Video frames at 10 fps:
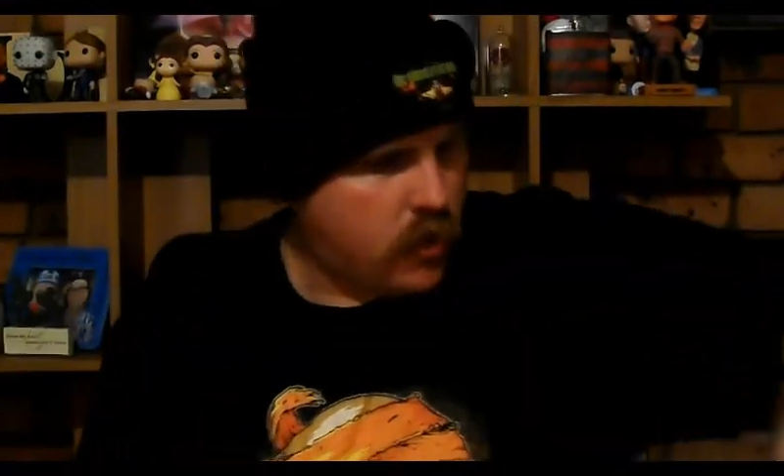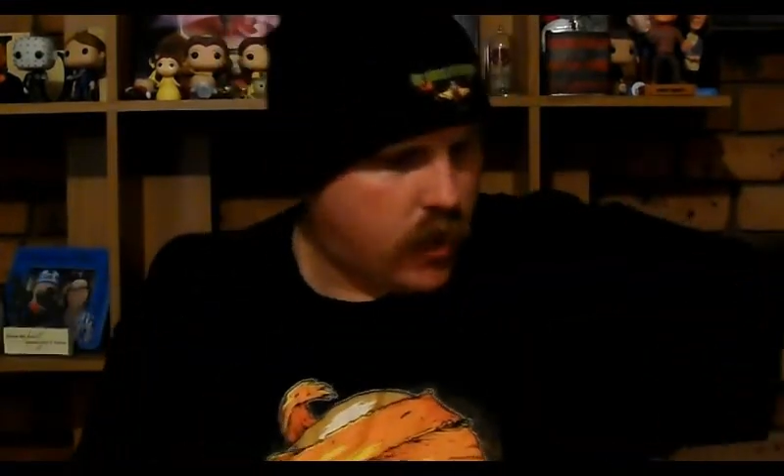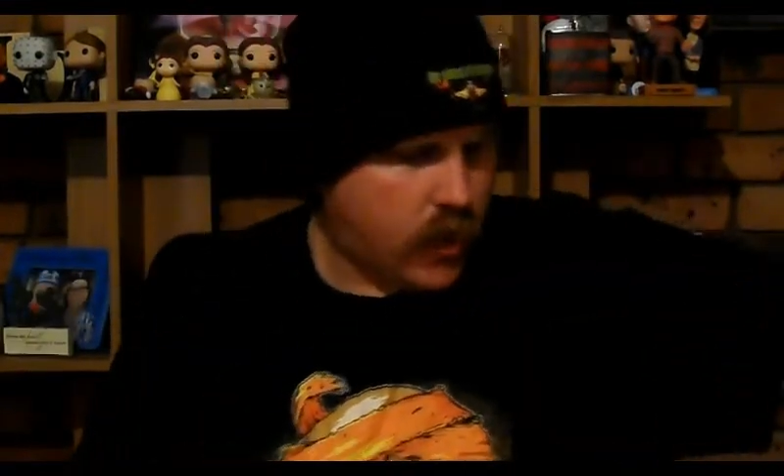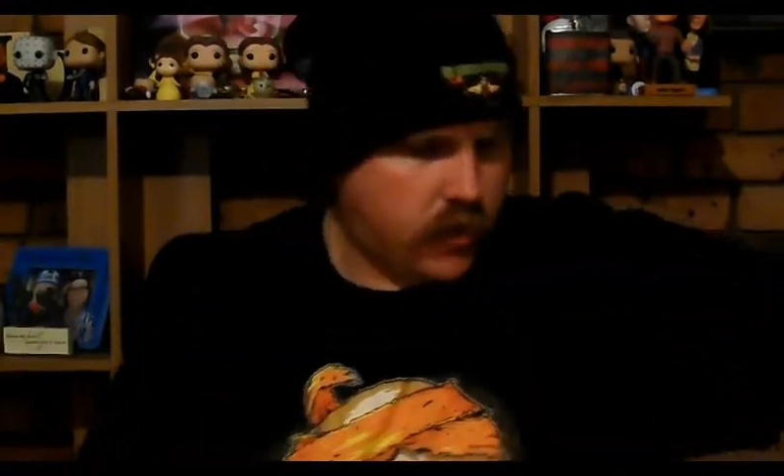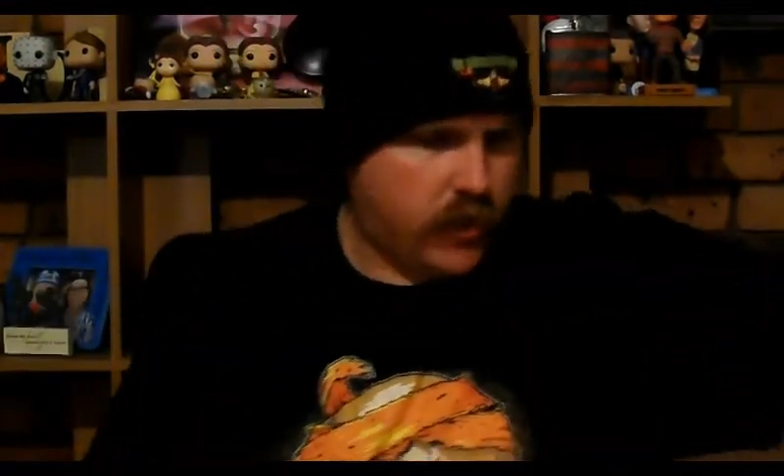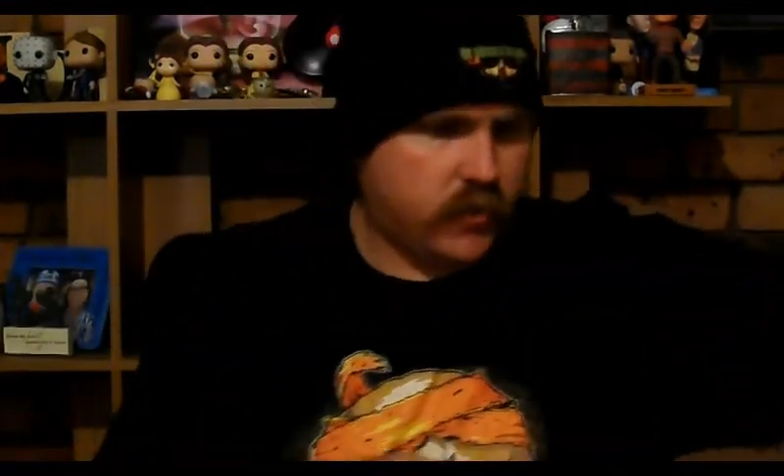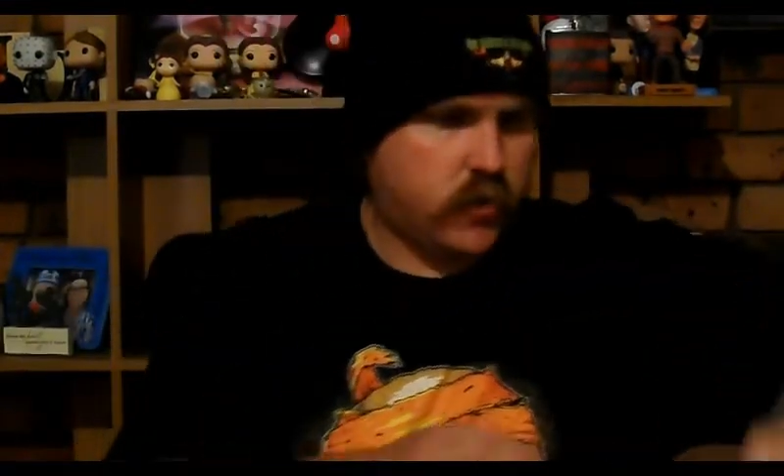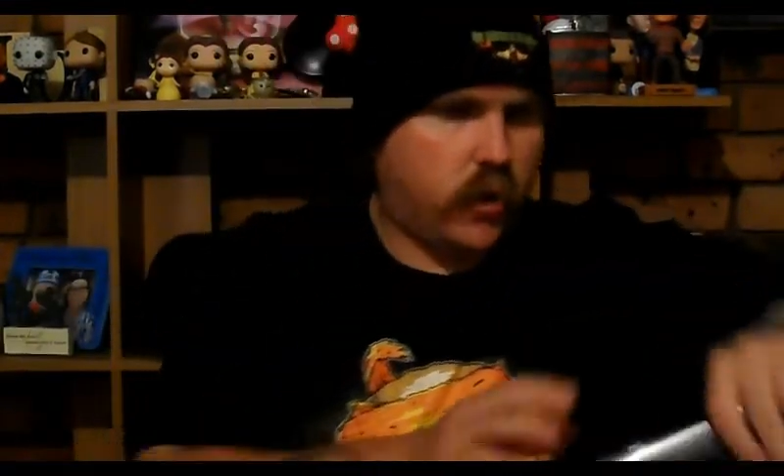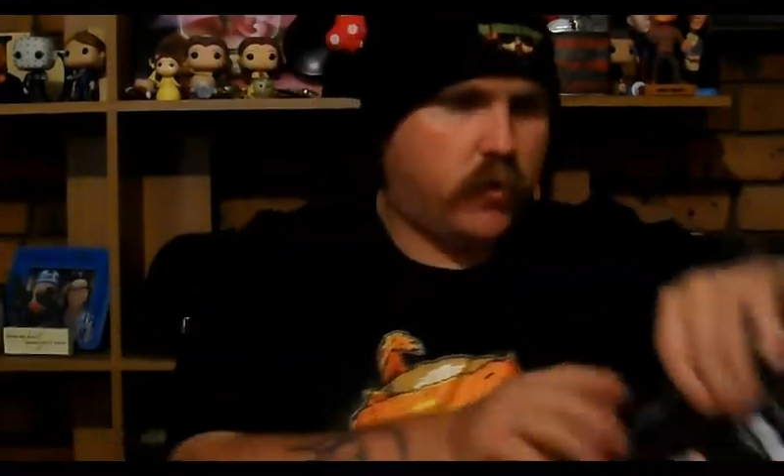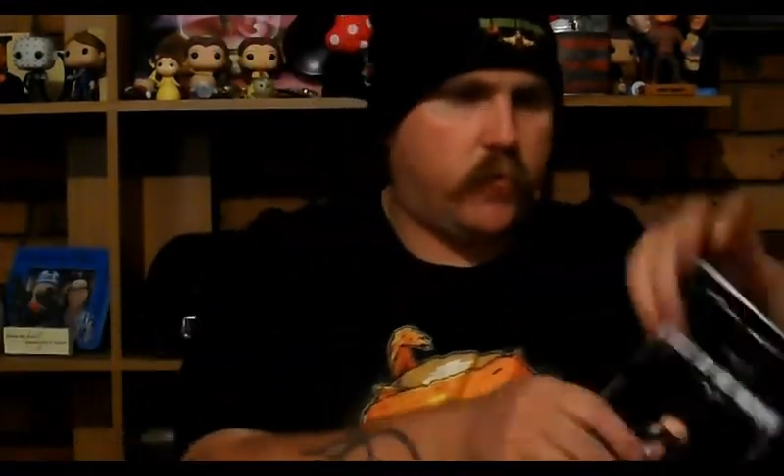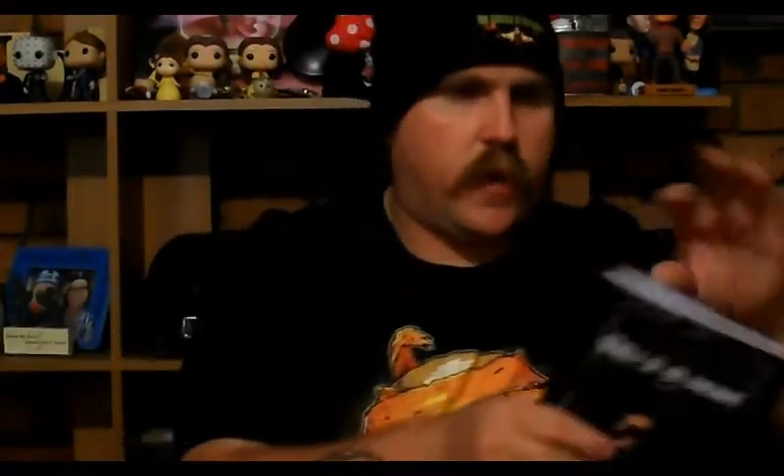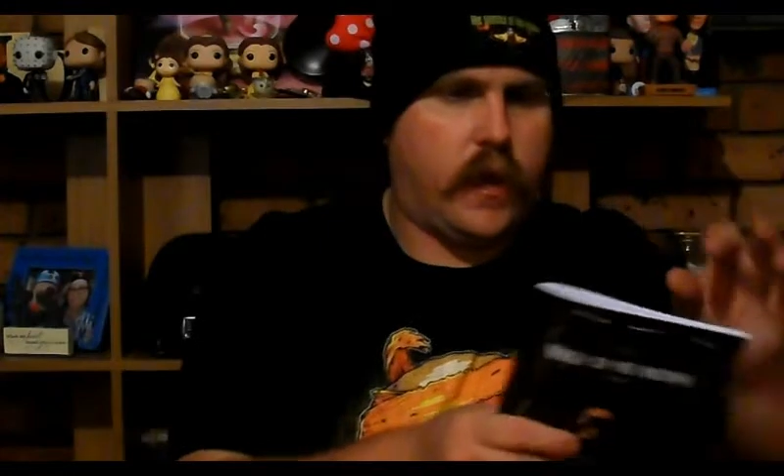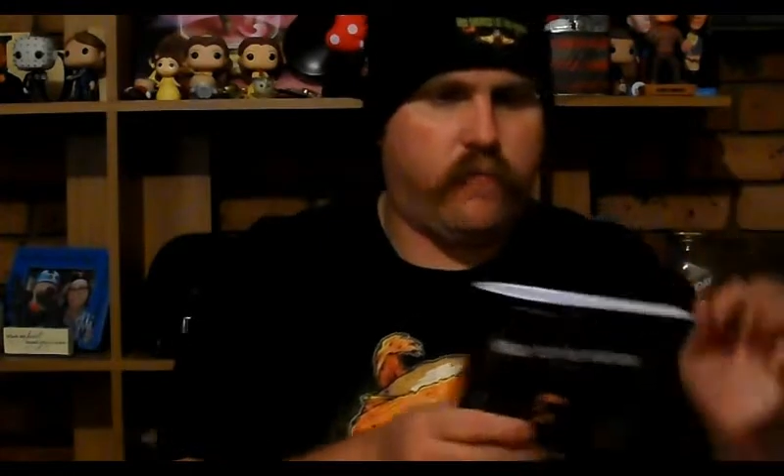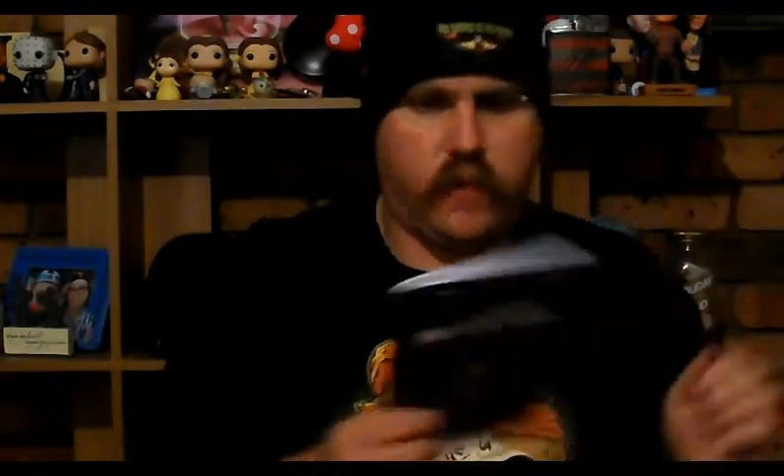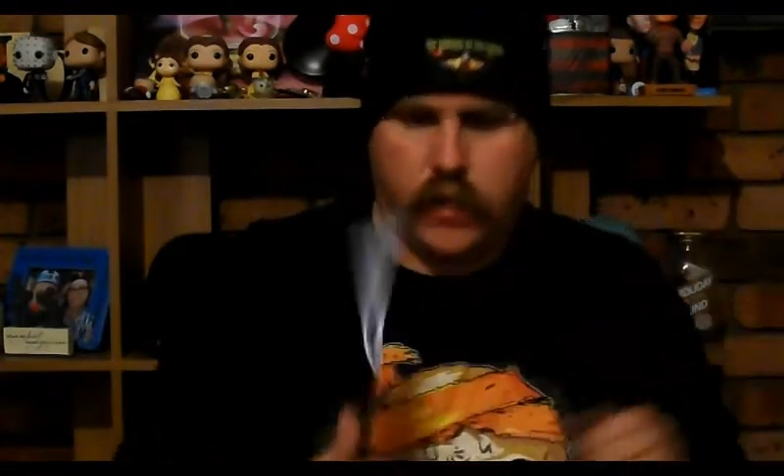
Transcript: The next item we have